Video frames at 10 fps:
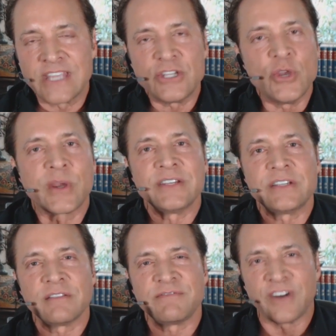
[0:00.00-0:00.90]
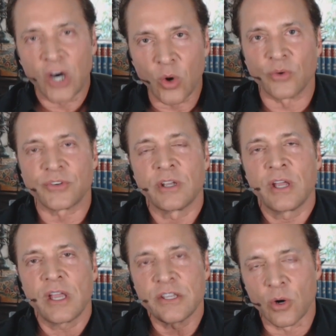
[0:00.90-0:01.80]
that you can devote
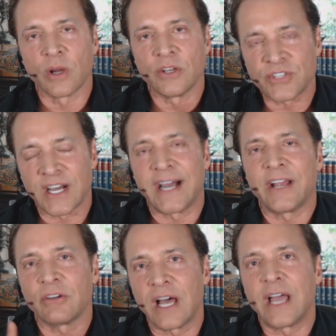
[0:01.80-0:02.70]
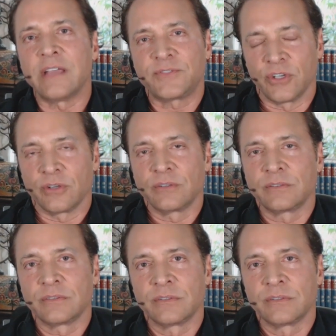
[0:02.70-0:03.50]
your entire life to